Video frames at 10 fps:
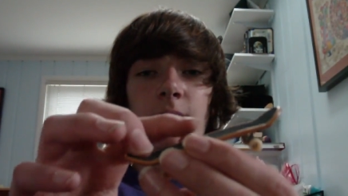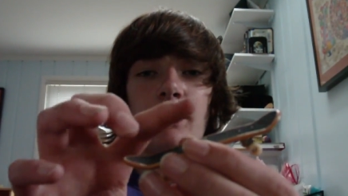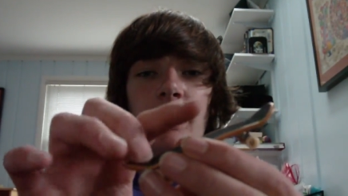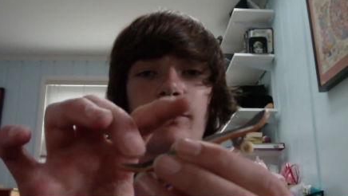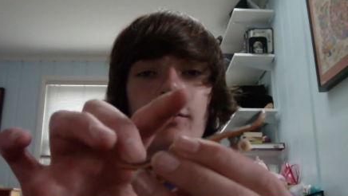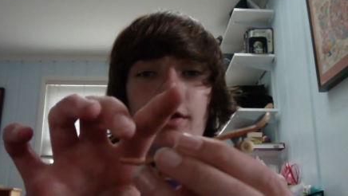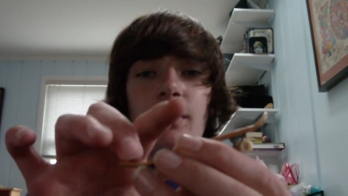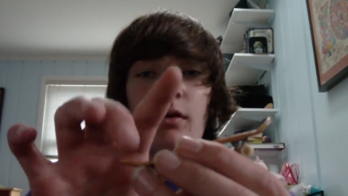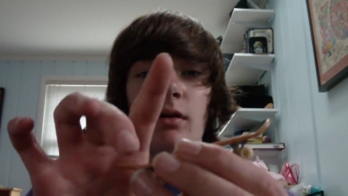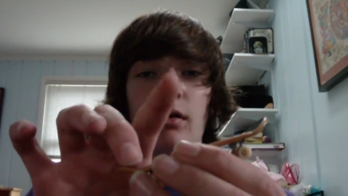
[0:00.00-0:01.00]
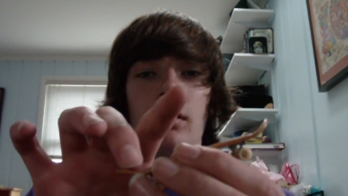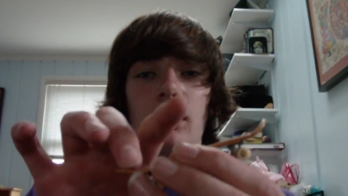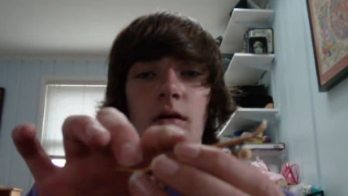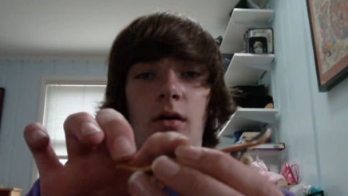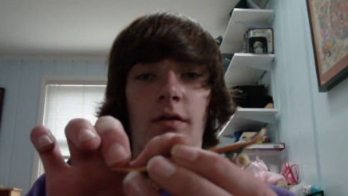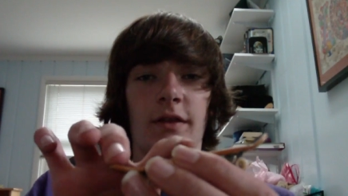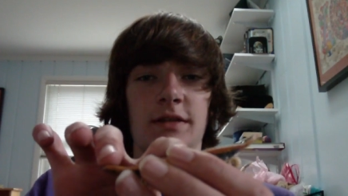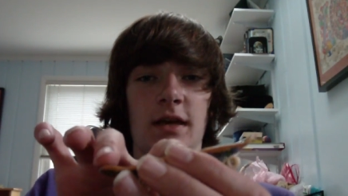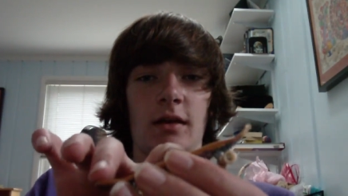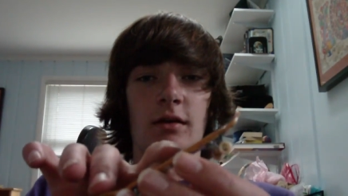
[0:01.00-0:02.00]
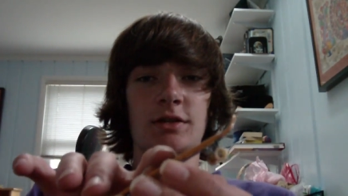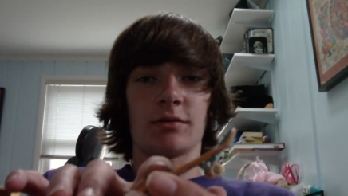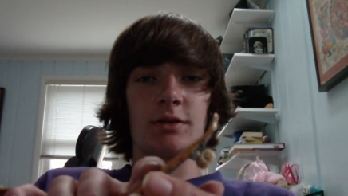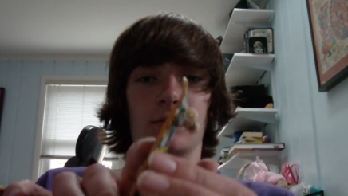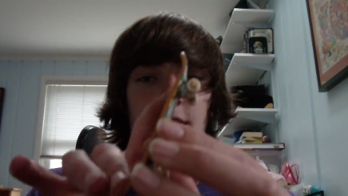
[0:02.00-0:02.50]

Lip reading: my foot on the tail, so I do